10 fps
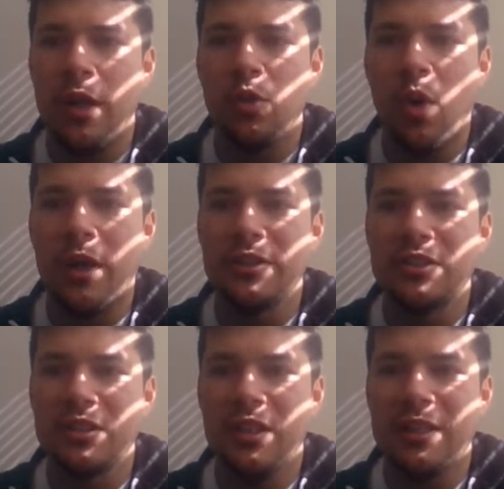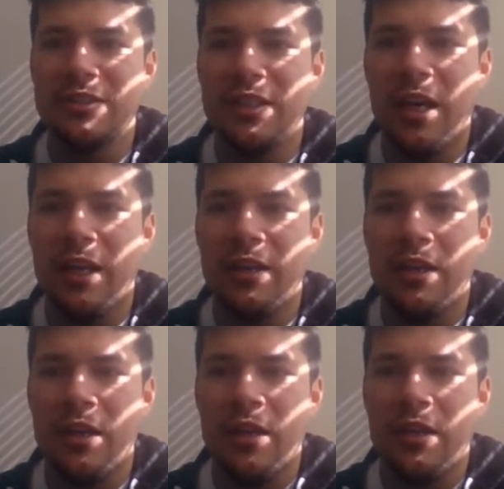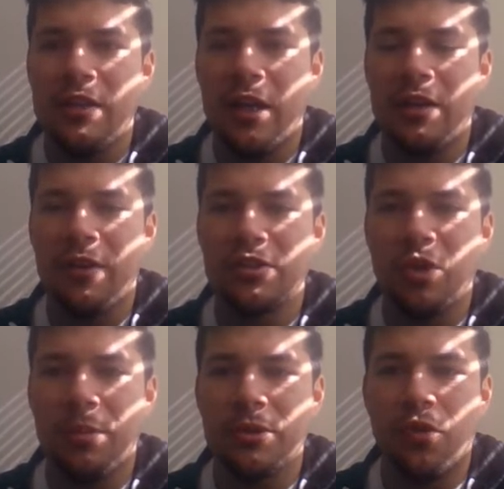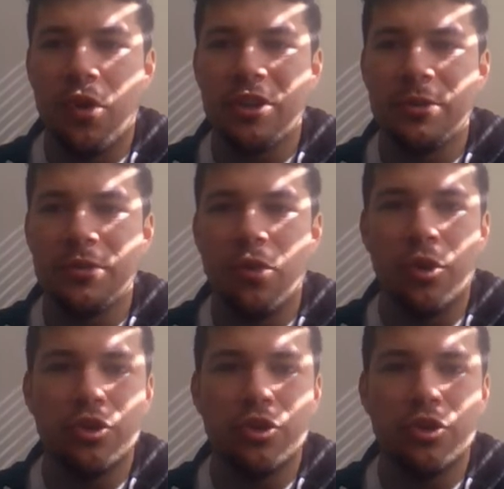and y is less than negative x squared plus 4x plus 4.